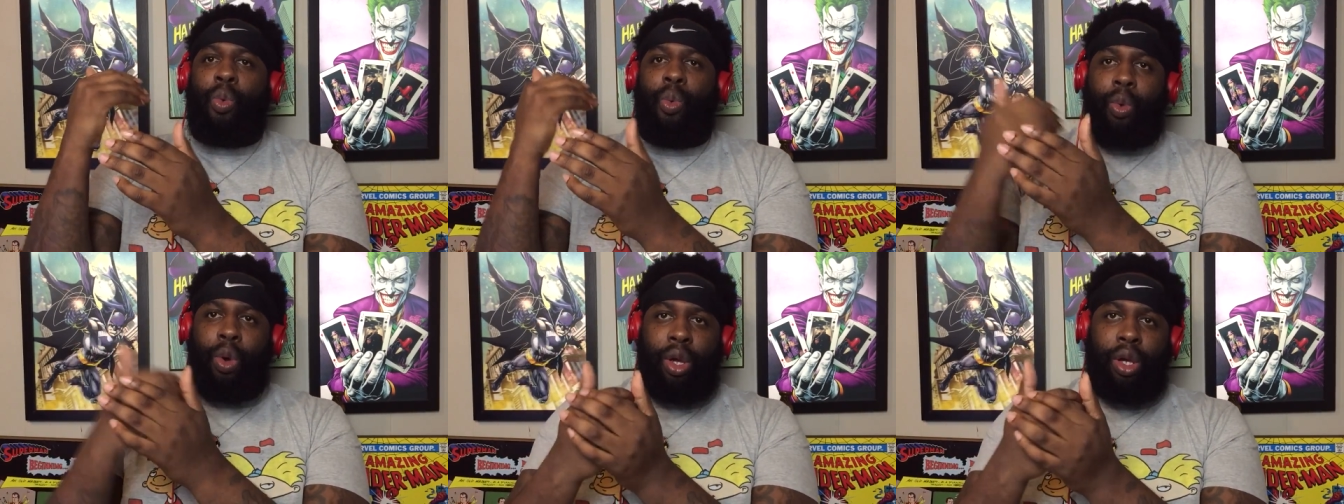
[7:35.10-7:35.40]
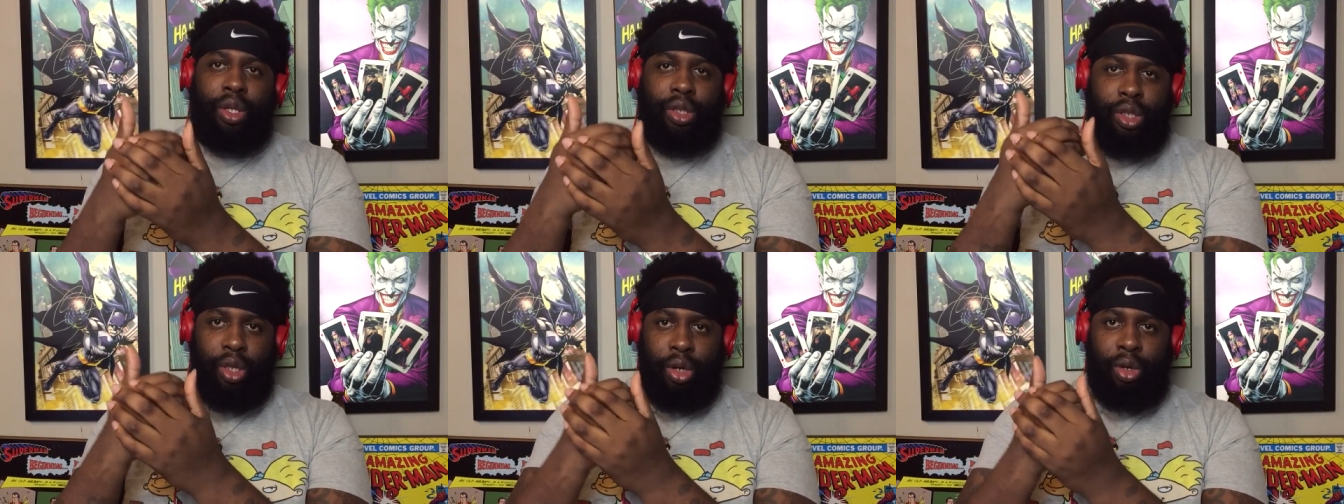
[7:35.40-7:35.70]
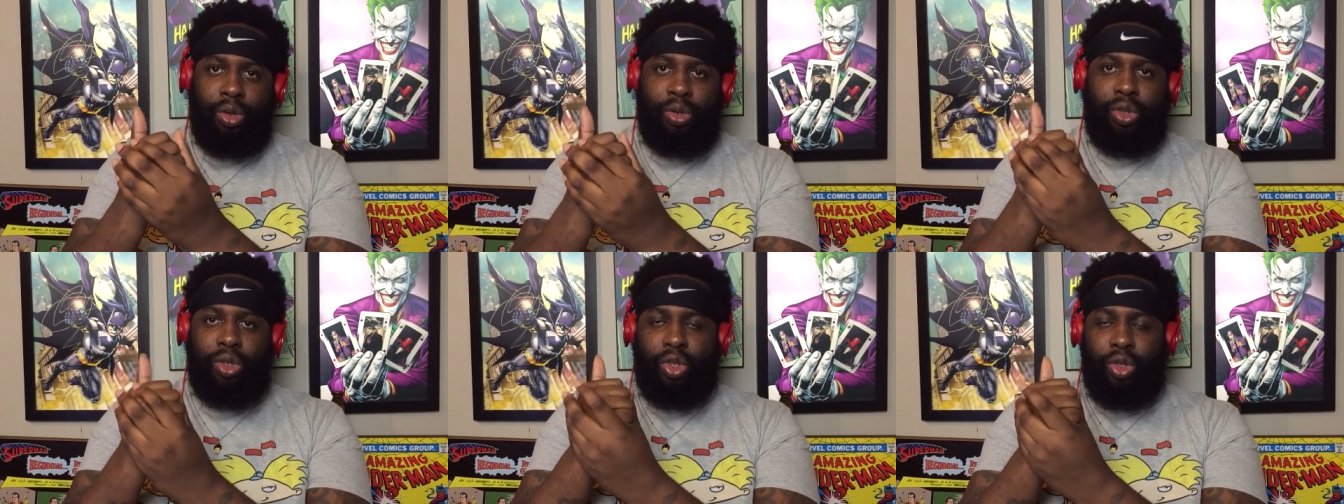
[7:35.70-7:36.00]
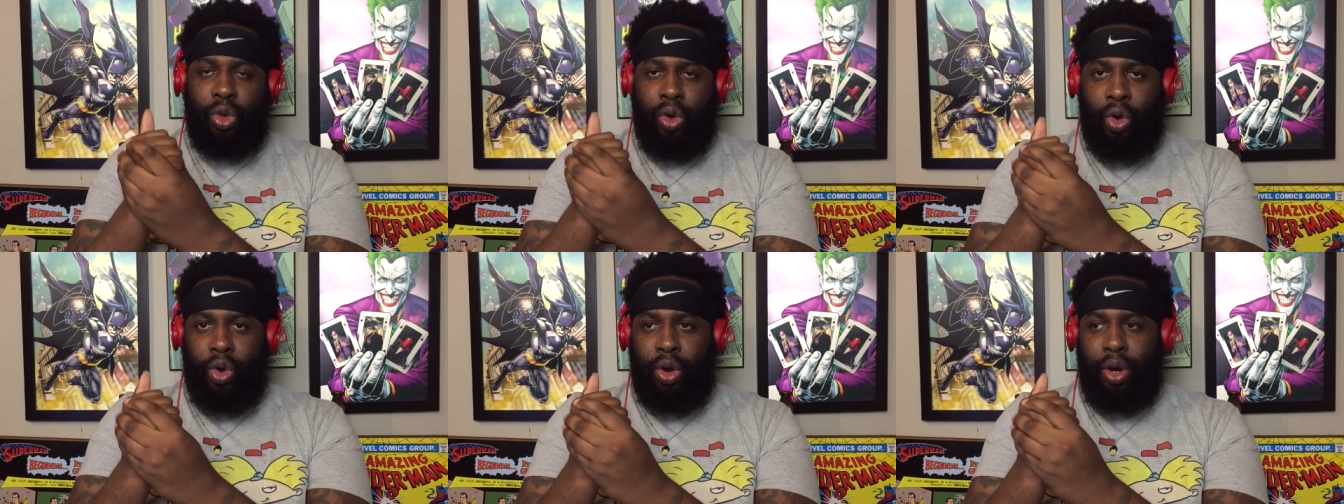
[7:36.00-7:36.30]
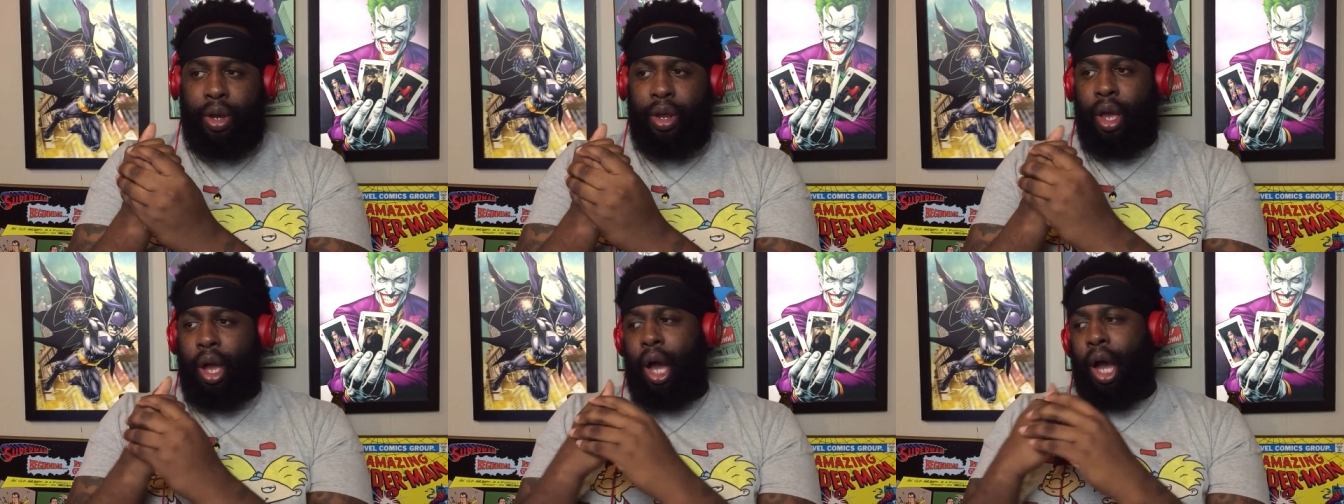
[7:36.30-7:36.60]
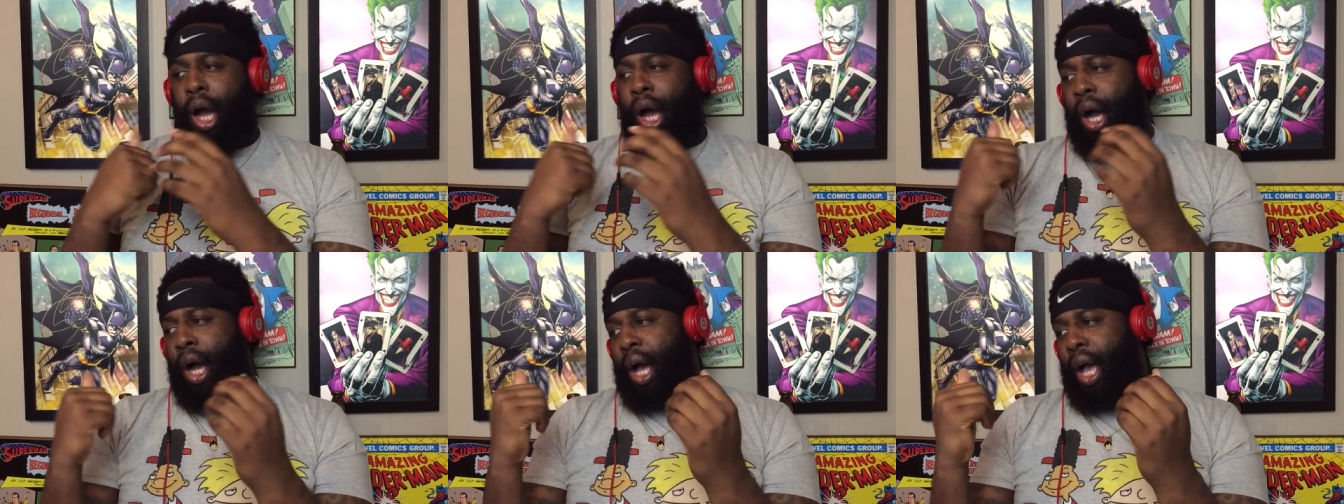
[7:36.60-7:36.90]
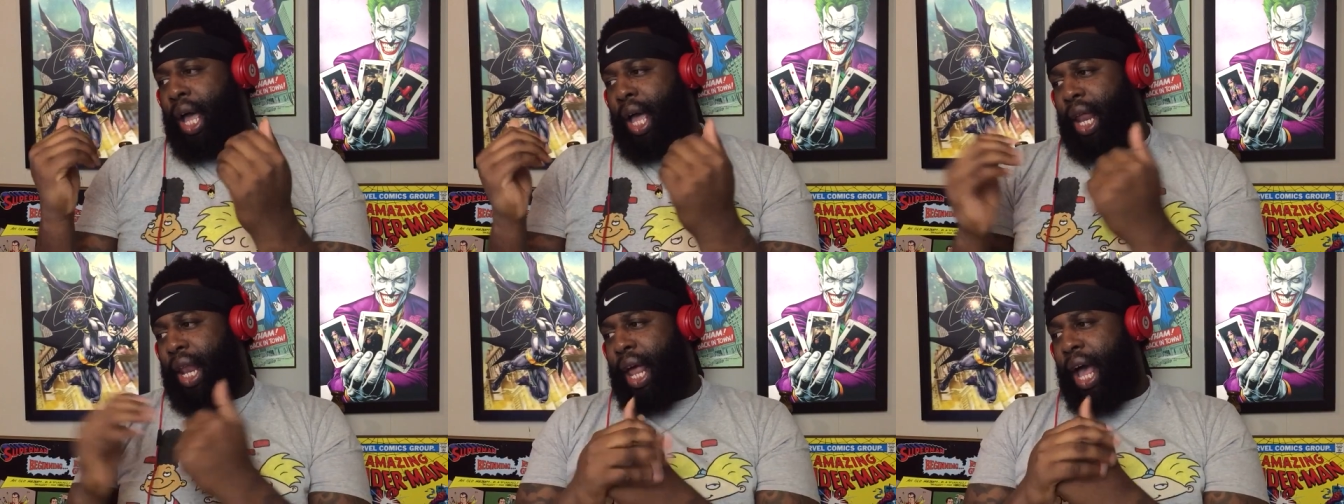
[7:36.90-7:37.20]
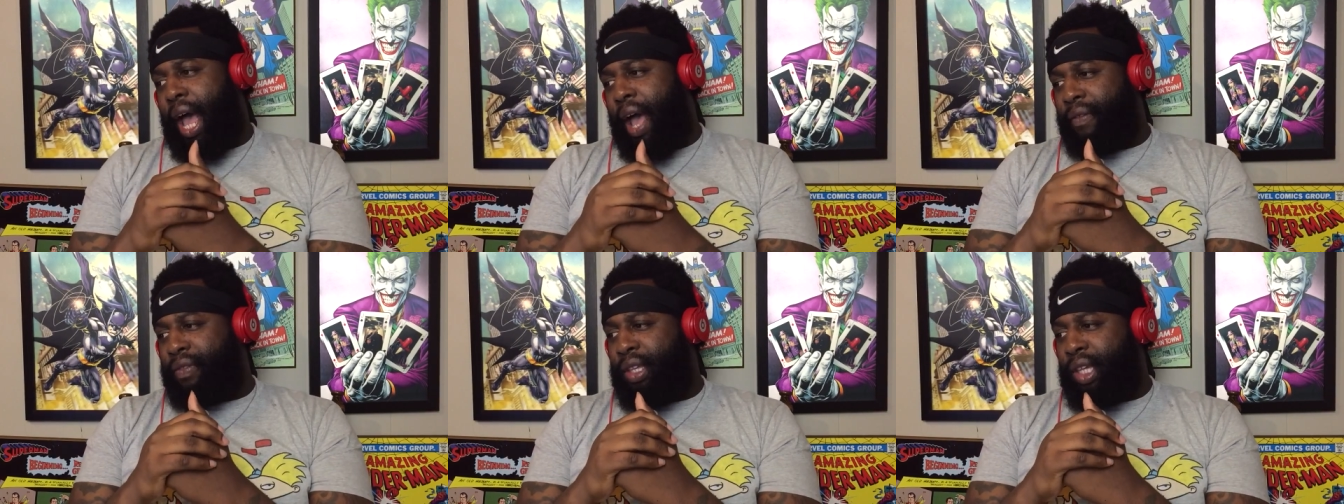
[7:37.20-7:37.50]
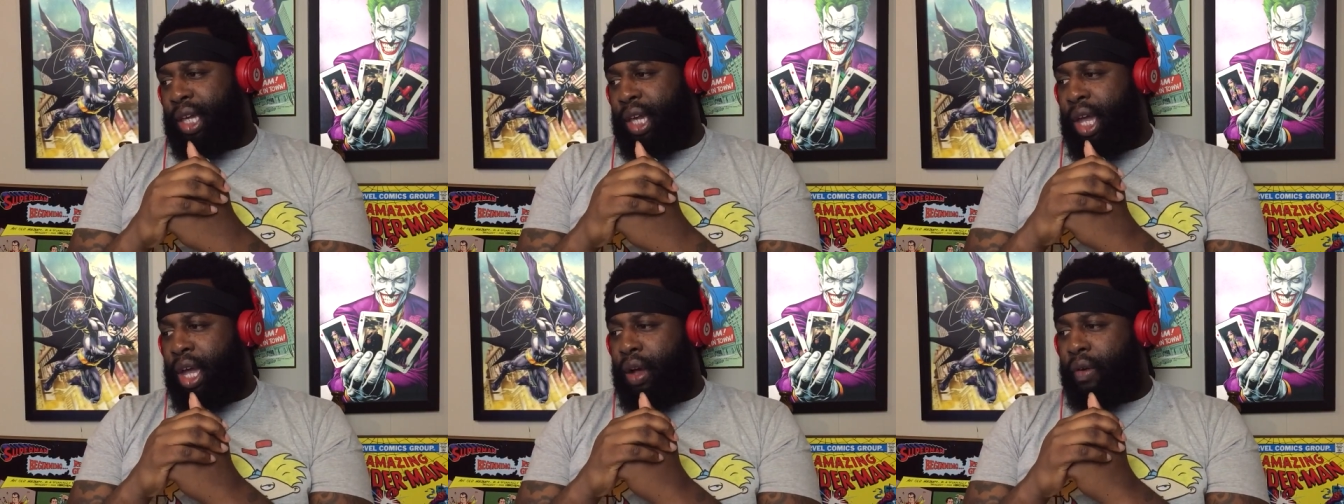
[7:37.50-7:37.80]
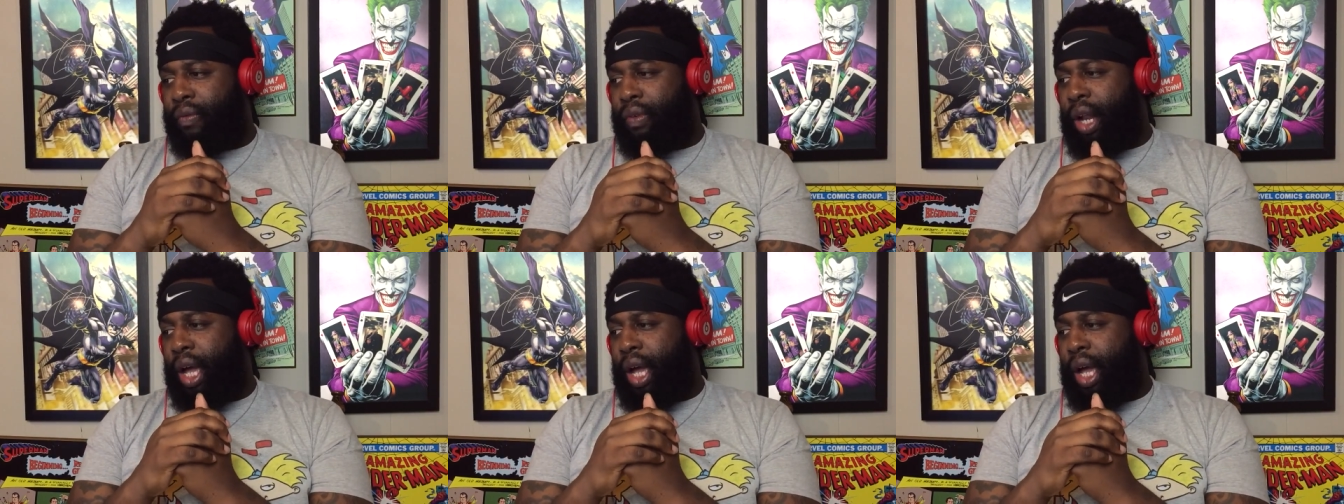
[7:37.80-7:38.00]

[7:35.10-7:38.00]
well told story. And I have to give,